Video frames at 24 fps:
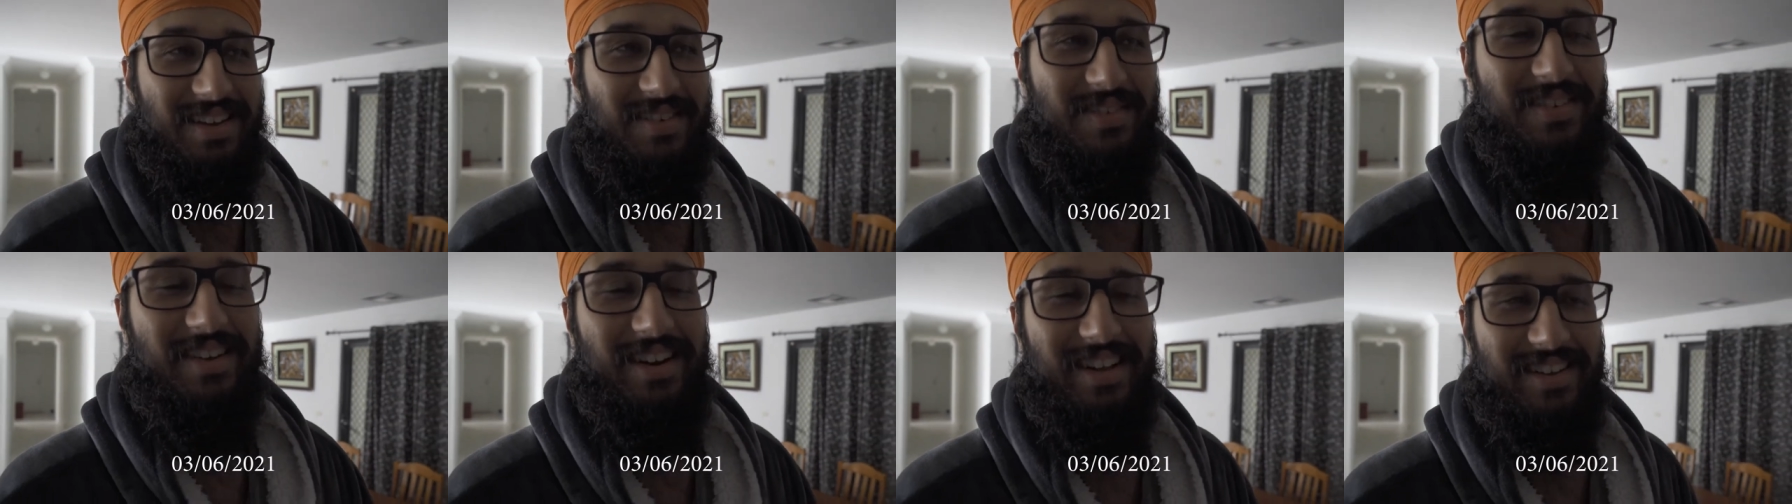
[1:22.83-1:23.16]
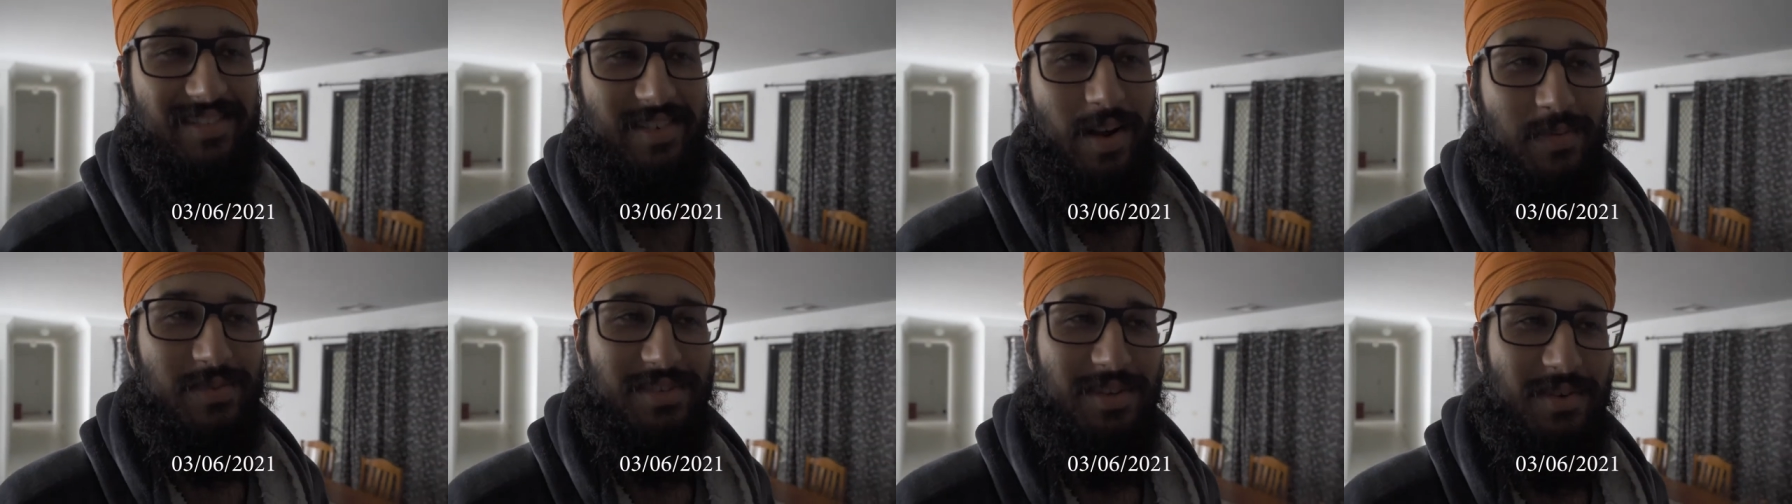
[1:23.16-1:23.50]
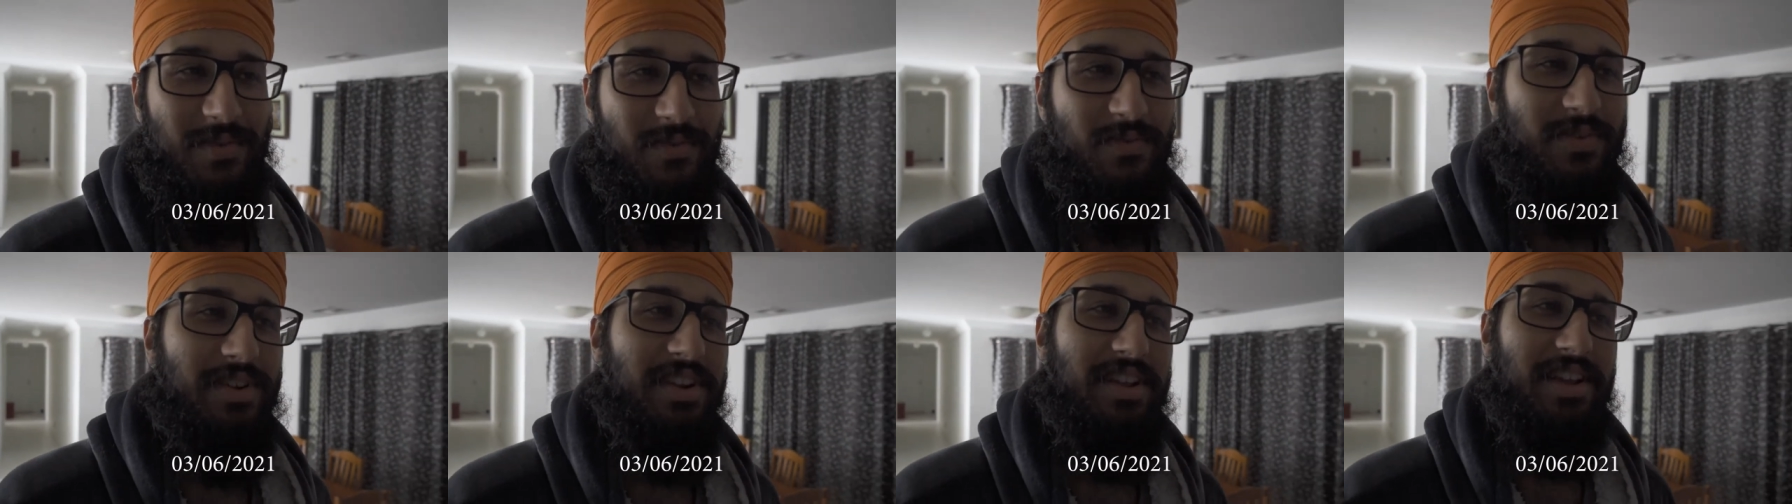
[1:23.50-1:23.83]
I'm gonna grab
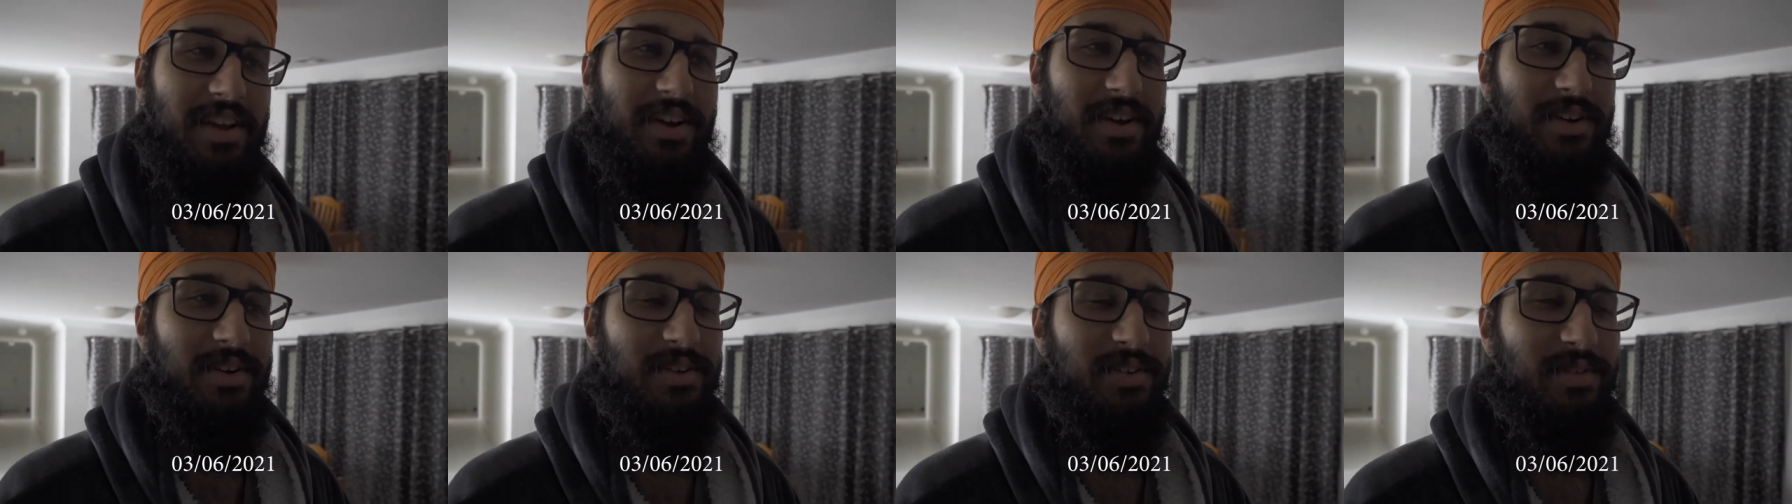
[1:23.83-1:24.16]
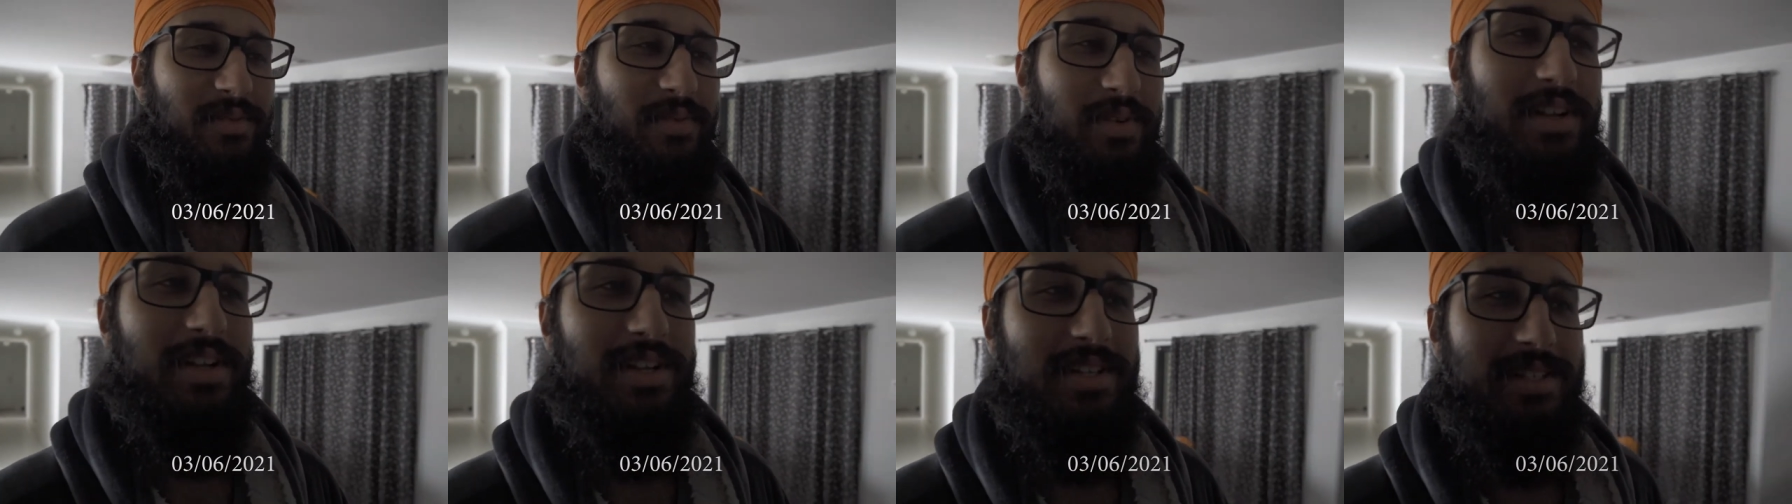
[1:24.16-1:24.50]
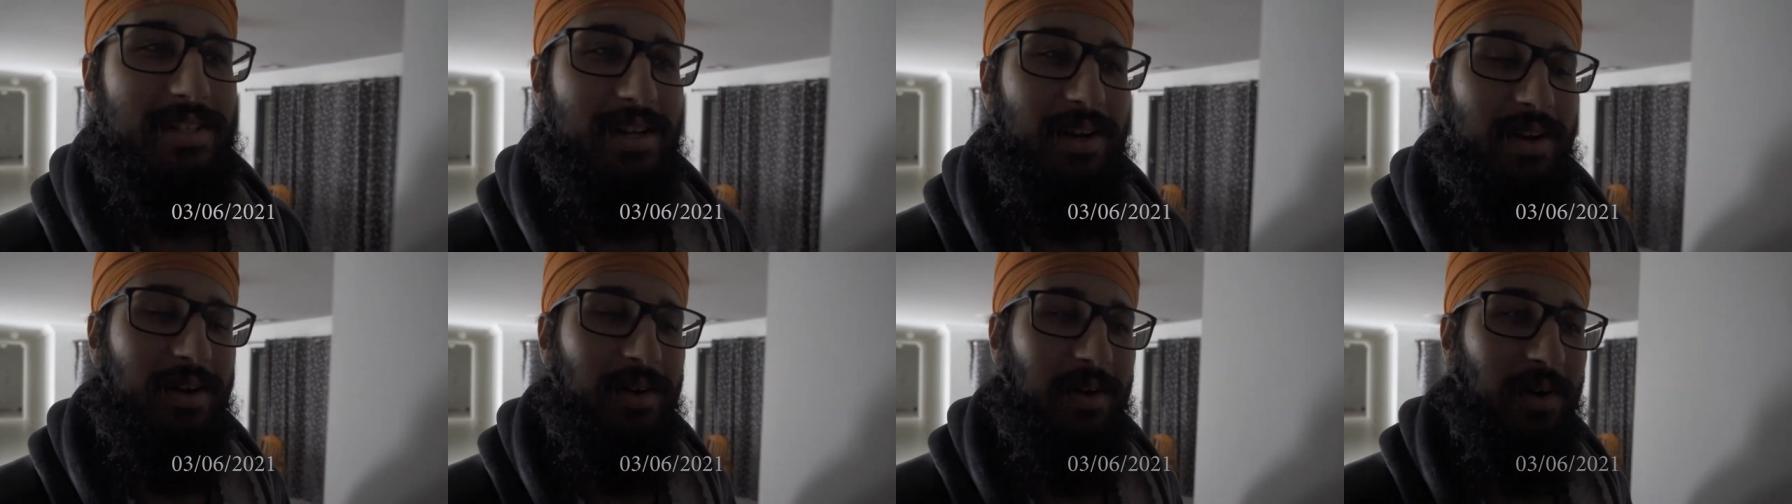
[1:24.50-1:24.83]
some video
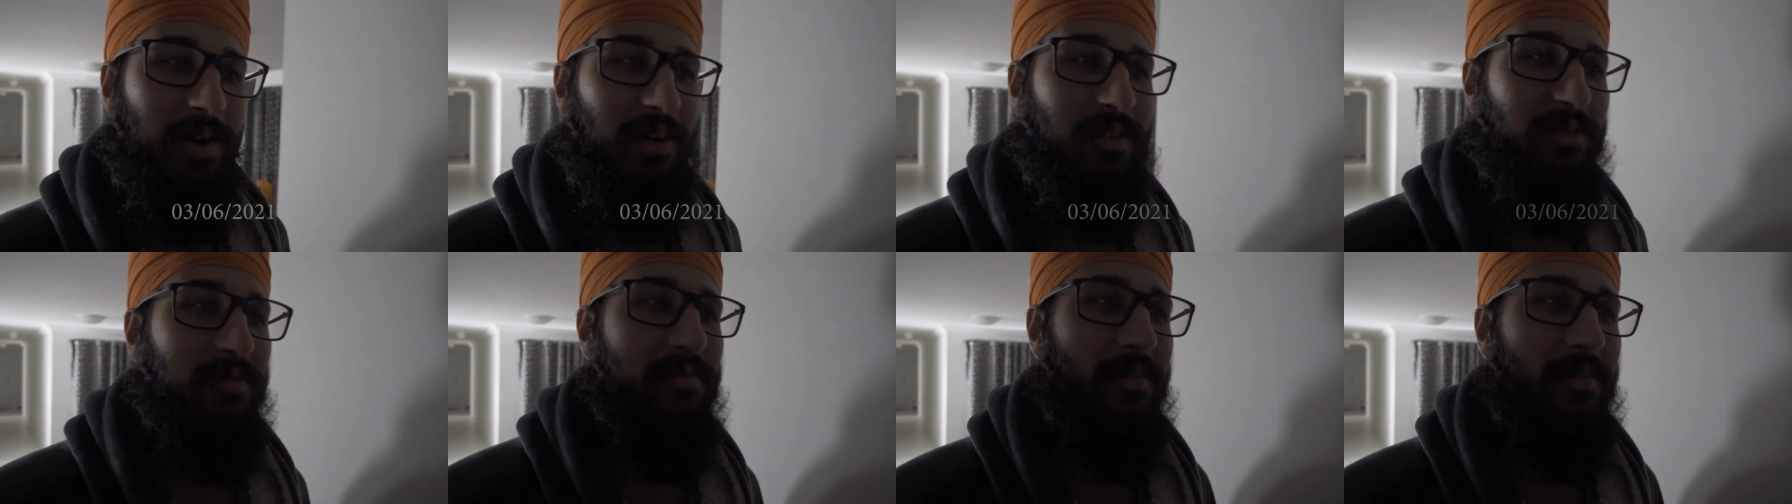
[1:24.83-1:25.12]
footage of